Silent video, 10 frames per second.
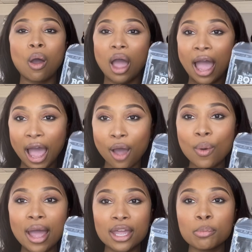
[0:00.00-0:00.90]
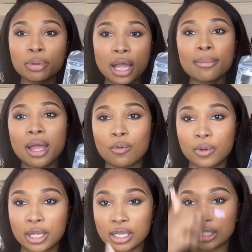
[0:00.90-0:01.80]
How I apply my
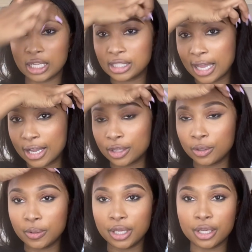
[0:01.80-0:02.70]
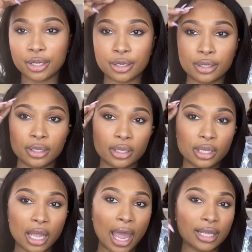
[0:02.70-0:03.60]
wigs is I glue here,
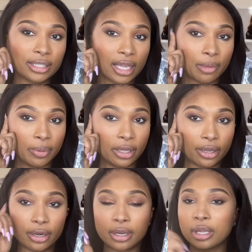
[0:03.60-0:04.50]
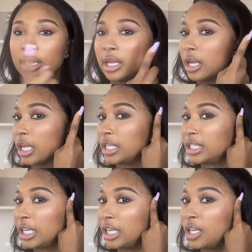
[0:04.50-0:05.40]
I tape here. Because
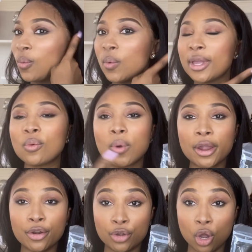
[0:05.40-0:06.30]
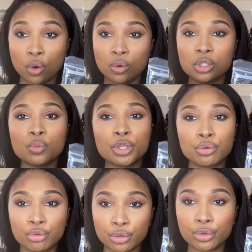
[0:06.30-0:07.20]
any wig wearer knows when you
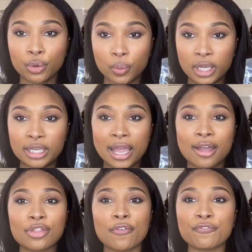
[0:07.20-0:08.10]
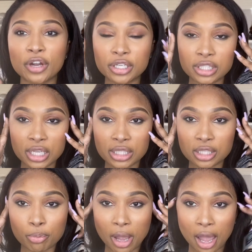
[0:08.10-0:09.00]
glue your wig down, the first things
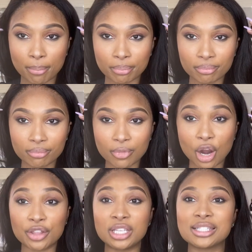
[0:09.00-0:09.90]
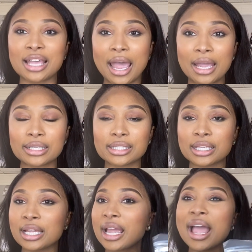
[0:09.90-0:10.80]
to pop are these sides.
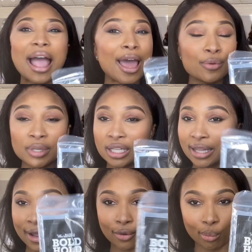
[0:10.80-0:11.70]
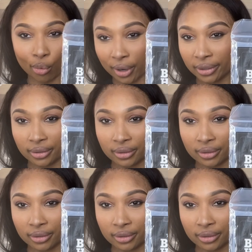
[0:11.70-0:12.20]
I don't get that no more.